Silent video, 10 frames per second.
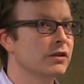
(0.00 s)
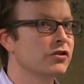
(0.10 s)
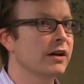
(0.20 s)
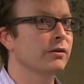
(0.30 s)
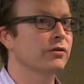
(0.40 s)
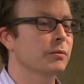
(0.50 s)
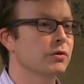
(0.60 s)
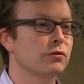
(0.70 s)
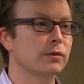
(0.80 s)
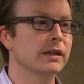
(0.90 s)
in general,
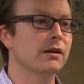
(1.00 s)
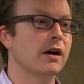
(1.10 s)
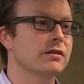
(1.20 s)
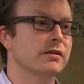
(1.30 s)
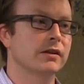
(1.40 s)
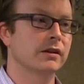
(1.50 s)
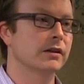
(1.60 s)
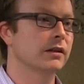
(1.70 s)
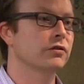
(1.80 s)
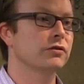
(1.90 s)
someone who's really lost in
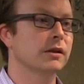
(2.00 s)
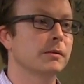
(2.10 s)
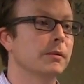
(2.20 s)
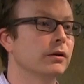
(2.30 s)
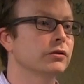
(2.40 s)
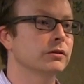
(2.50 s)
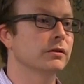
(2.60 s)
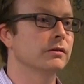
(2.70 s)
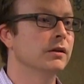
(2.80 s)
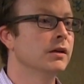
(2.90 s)
their extreme
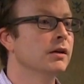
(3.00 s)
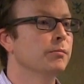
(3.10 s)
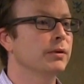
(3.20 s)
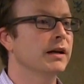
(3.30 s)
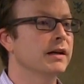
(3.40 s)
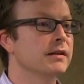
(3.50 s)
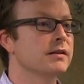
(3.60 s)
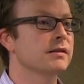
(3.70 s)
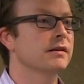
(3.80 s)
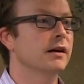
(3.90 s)
emotional
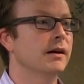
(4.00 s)
place,